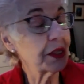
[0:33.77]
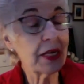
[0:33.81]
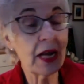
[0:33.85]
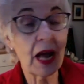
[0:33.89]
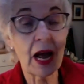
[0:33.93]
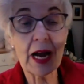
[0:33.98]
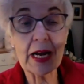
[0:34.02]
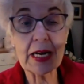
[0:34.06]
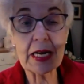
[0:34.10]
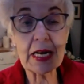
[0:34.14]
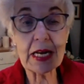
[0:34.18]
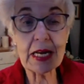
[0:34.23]

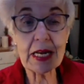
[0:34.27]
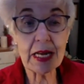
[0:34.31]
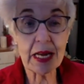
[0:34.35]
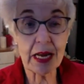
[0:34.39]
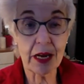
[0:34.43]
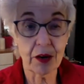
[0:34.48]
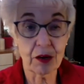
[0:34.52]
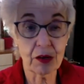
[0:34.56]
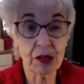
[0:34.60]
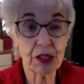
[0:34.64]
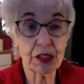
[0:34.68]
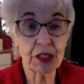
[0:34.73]
ninety
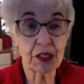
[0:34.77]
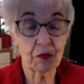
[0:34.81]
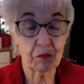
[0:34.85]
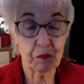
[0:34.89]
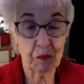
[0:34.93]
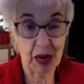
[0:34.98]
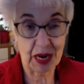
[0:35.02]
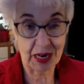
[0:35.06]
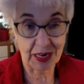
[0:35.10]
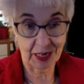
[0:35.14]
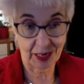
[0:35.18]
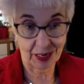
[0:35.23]
years of
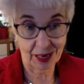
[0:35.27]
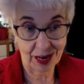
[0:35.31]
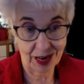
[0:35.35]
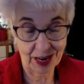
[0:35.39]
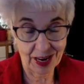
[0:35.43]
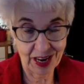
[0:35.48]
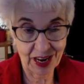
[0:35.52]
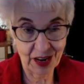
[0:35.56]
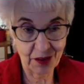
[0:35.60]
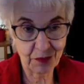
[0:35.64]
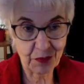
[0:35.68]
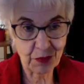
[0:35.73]
my
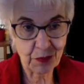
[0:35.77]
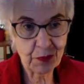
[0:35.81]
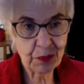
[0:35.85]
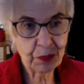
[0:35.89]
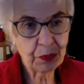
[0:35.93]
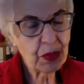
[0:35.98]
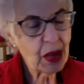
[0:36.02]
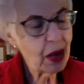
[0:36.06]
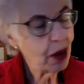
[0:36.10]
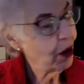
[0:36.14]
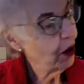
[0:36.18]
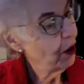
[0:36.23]
life.
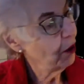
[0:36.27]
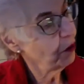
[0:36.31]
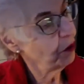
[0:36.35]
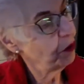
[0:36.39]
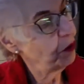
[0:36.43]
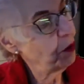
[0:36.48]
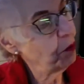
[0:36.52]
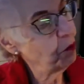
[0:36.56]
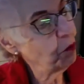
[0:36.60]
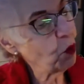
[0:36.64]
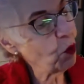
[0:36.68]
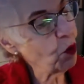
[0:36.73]

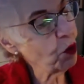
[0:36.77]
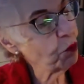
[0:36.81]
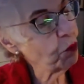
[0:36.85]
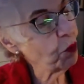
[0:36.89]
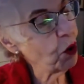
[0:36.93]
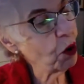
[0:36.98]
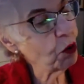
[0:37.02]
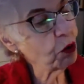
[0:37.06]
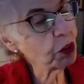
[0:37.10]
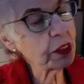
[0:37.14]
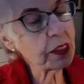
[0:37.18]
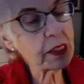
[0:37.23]
The More
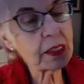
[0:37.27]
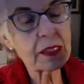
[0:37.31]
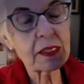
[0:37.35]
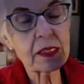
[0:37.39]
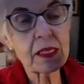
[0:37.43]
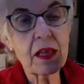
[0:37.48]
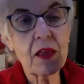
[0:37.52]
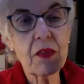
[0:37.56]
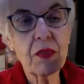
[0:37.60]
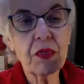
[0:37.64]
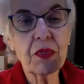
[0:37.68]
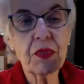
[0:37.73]
Roses
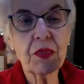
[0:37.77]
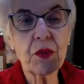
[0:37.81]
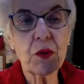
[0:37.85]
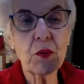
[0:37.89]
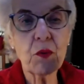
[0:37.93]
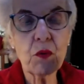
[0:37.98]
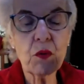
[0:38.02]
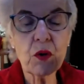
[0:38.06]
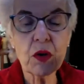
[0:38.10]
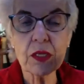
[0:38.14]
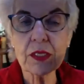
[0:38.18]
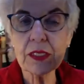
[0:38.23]
Than
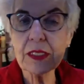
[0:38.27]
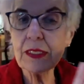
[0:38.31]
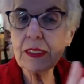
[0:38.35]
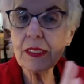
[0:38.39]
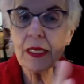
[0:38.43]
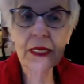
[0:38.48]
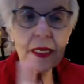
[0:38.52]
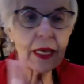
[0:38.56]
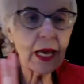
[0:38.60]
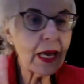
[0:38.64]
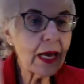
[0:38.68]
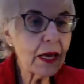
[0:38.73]
Thorns
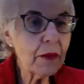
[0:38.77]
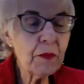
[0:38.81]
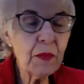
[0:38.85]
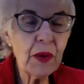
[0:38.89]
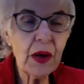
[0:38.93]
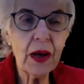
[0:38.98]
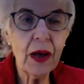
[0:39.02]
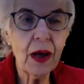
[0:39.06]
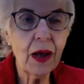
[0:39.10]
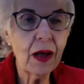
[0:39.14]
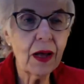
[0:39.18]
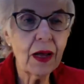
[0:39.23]
came
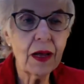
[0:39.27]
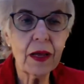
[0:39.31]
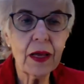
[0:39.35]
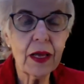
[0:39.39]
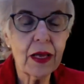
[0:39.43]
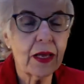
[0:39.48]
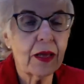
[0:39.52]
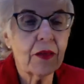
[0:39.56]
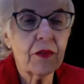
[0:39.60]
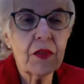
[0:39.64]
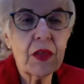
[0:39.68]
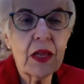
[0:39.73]

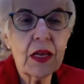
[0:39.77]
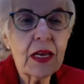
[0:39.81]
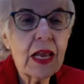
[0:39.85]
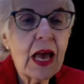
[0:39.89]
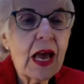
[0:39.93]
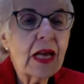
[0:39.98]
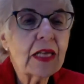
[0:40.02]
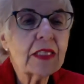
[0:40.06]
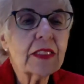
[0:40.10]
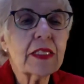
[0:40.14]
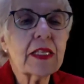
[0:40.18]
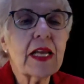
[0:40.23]
in the
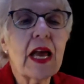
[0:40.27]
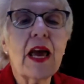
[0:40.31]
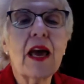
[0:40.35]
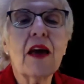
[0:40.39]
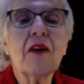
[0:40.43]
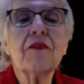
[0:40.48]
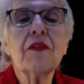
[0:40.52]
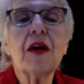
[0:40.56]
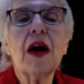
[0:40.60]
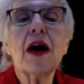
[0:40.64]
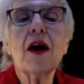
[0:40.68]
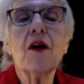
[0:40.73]
last half
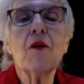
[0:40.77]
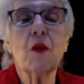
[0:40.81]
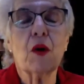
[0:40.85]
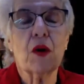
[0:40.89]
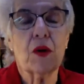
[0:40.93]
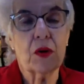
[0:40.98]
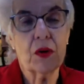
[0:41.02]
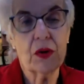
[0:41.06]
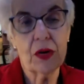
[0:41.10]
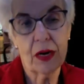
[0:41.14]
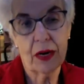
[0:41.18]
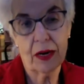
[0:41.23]

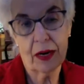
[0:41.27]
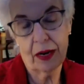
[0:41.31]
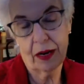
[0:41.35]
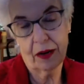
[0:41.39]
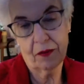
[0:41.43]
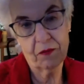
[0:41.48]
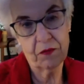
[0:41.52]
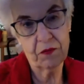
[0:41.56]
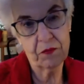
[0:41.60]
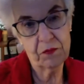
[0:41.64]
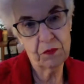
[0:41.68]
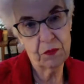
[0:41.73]
hour
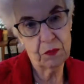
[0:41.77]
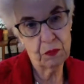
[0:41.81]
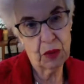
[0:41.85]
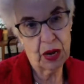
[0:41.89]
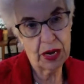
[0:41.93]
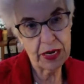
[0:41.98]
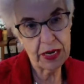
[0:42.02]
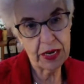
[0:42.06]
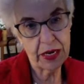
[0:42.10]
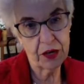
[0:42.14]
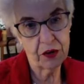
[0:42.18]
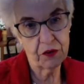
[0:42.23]
of
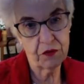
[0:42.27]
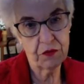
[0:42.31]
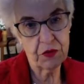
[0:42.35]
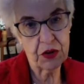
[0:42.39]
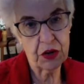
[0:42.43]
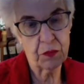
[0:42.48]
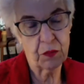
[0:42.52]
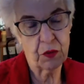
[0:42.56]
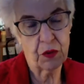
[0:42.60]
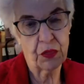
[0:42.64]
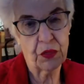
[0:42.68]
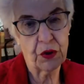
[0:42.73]
my
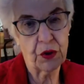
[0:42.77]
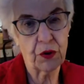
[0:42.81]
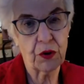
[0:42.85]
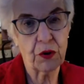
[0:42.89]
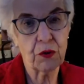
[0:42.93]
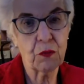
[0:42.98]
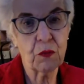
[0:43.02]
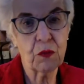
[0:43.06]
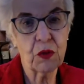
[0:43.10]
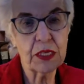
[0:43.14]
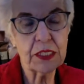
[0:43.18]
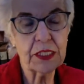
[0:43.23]
interview with
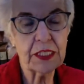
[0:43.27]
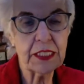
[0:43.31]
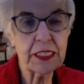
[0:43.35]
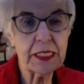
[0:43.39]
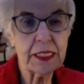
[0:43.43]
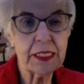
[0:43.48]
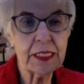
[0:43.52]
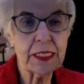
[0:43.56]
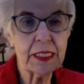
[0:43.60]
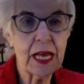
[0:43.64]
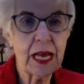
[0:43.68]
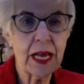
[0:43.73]
her when she
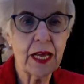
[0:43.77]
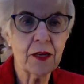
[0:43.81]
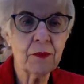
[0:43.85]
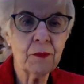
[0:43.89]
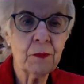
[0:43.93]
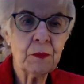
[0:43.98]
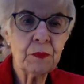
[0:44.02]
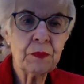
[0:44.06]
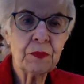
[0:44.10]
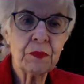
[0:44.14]
said,